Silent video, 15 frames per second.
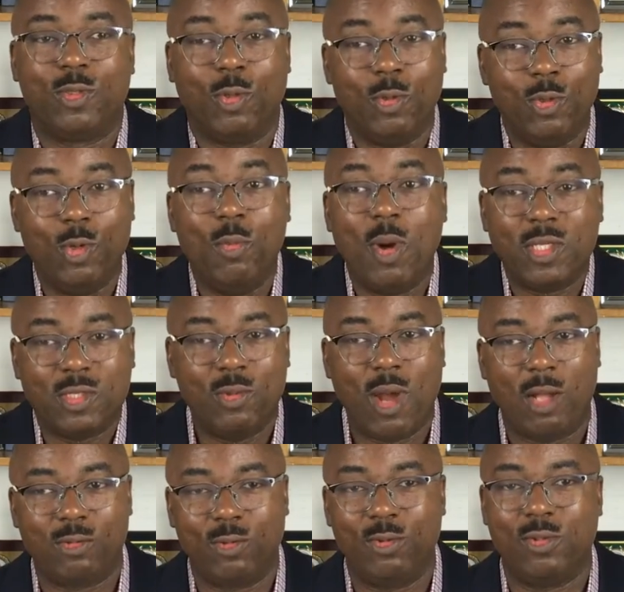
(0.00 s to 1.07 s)
So you must know
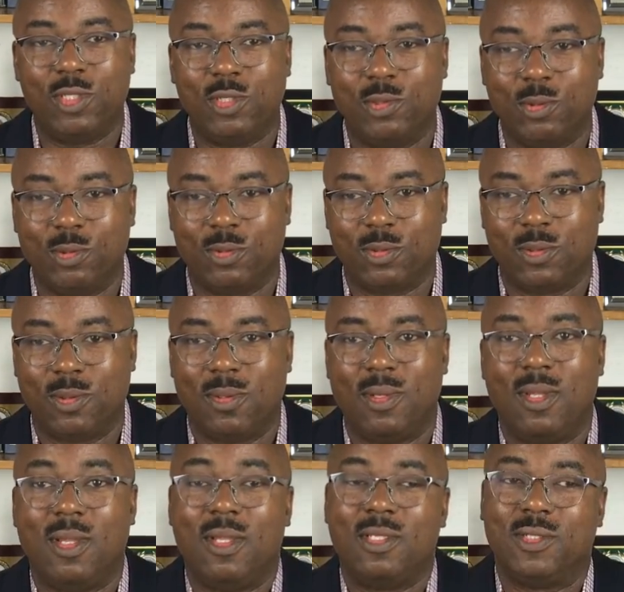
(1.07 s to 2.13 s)
how to use the tools.
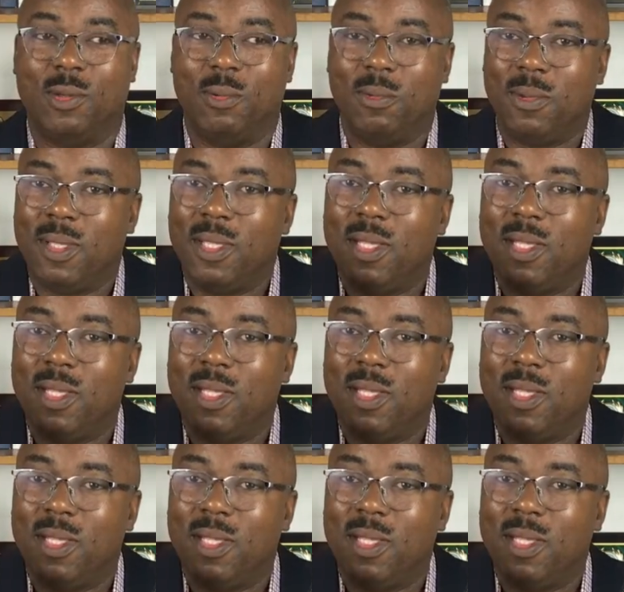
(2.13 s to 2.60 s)
So